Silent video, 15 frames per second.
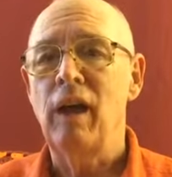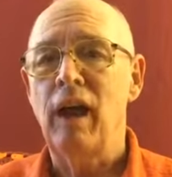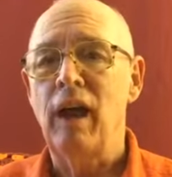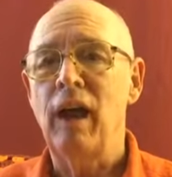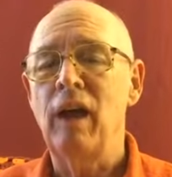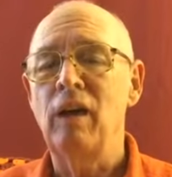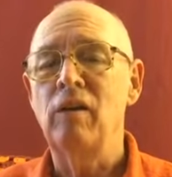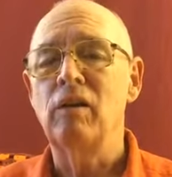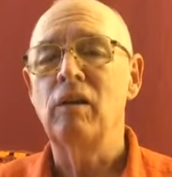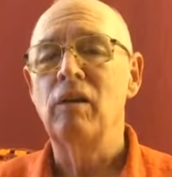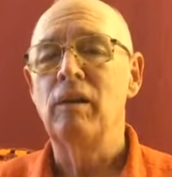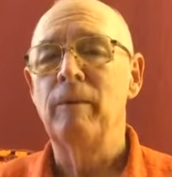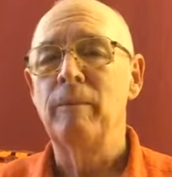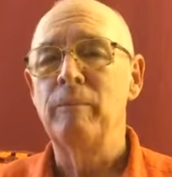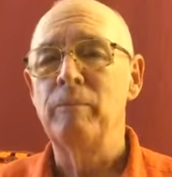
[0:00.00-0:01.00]
And
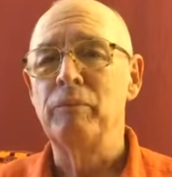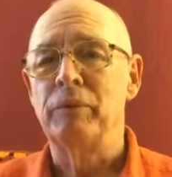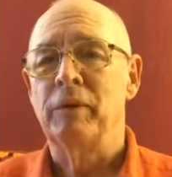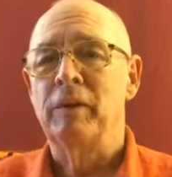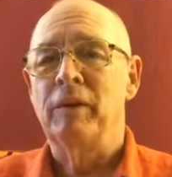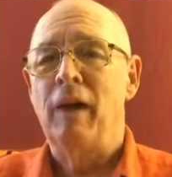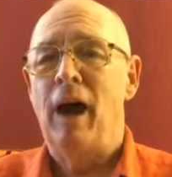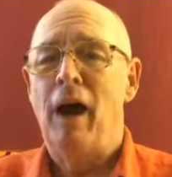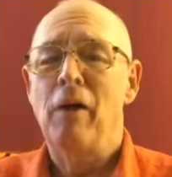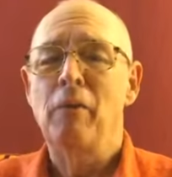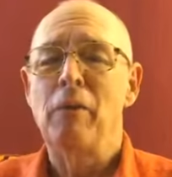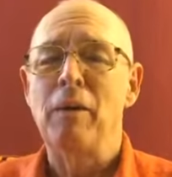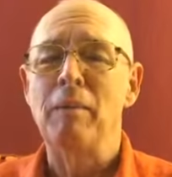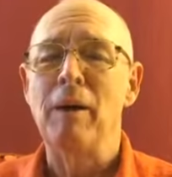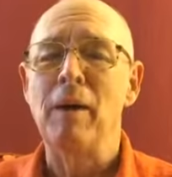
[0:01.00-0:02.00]
I
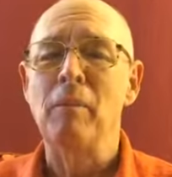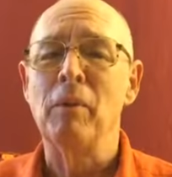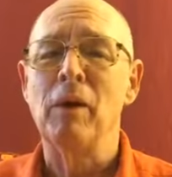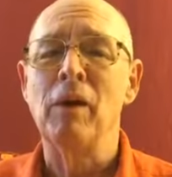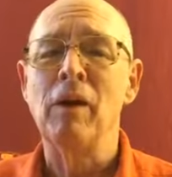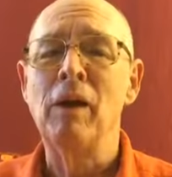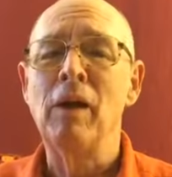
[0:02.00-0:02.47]
remember